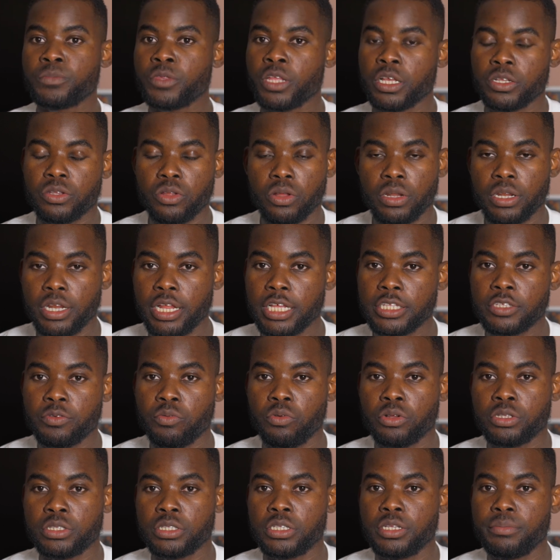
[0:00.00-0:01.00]
don't let
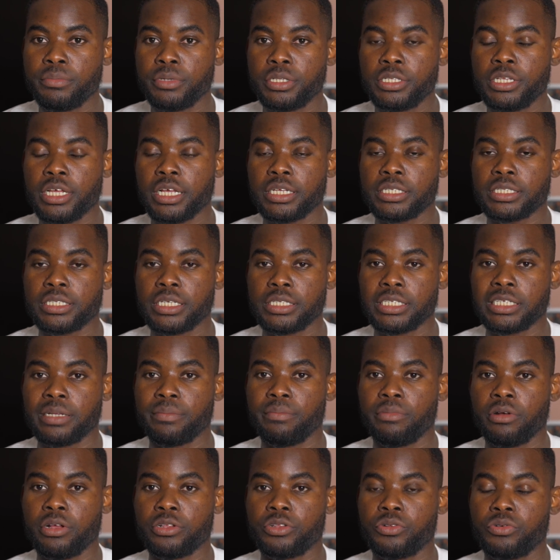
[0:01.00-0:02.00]
what the media says
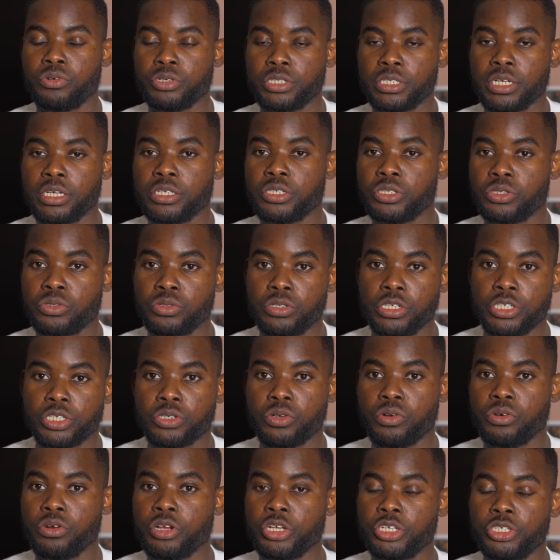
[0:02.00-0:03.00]
about Russians to
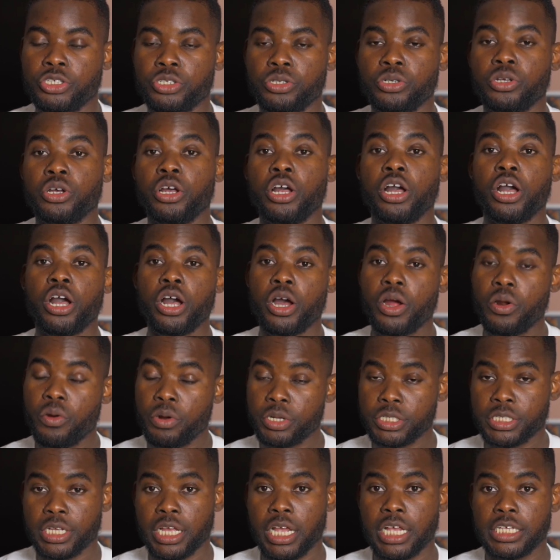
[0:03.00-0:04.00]
discourage you.
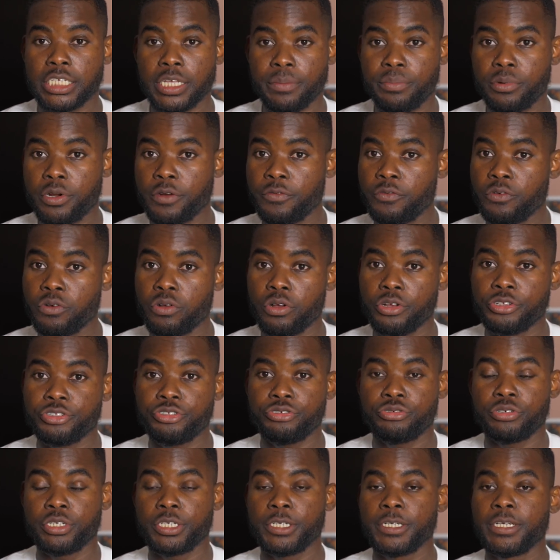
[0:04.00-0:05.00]
Russia is a beautiful
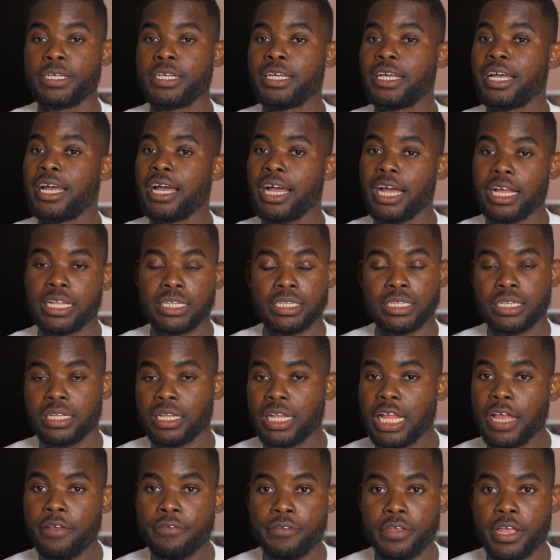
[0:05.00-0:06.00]
country and
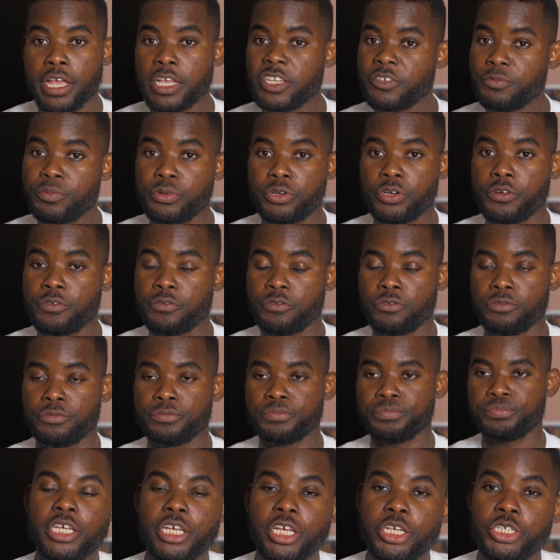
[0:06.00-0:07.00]
life here is beautiful.
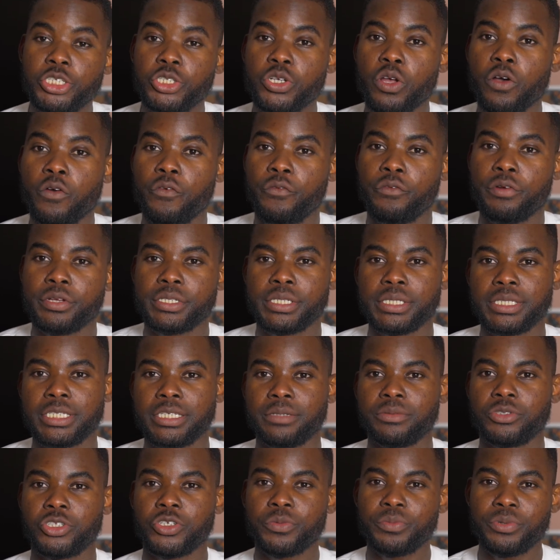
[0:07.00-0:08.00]
The issue of
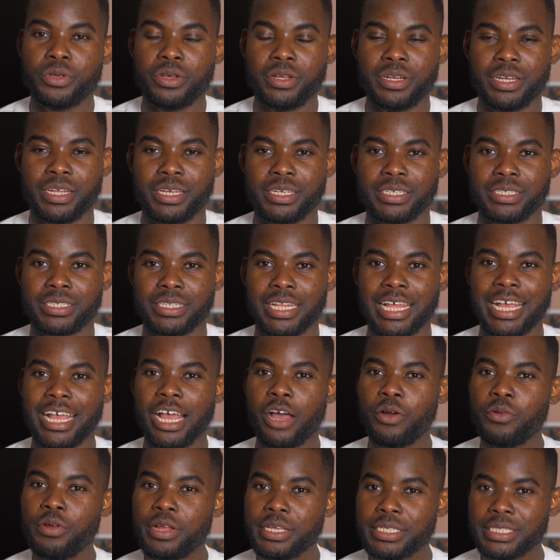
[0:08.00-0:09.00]
racism, to be honest, like I
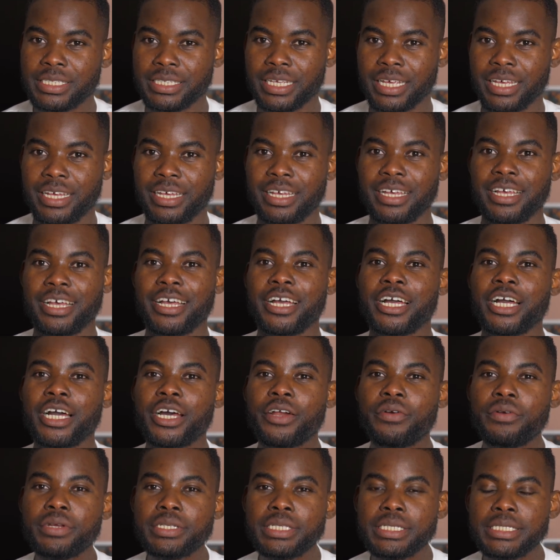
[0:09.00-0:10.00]
always say,
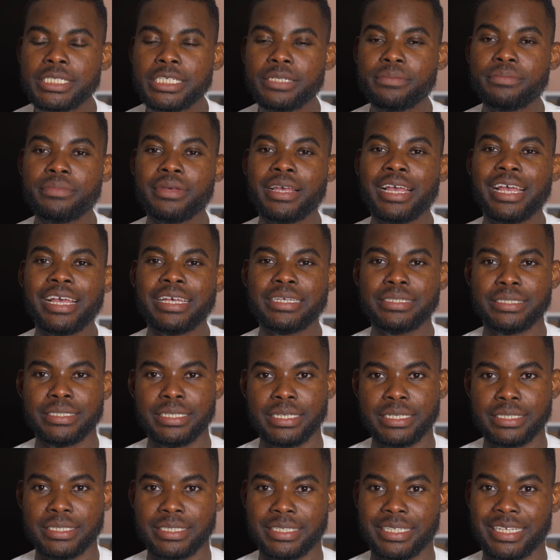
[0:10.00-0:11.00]
racism
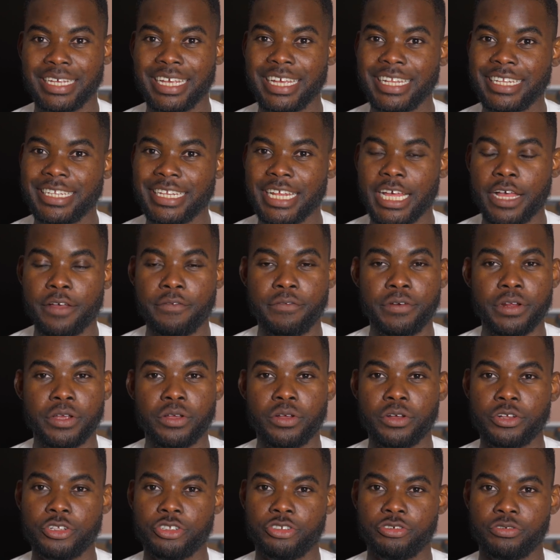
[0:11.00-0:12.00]
exists in every
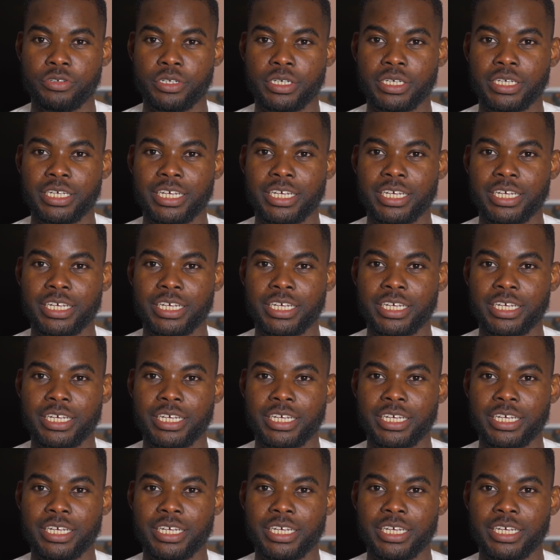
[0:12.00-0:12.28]
country.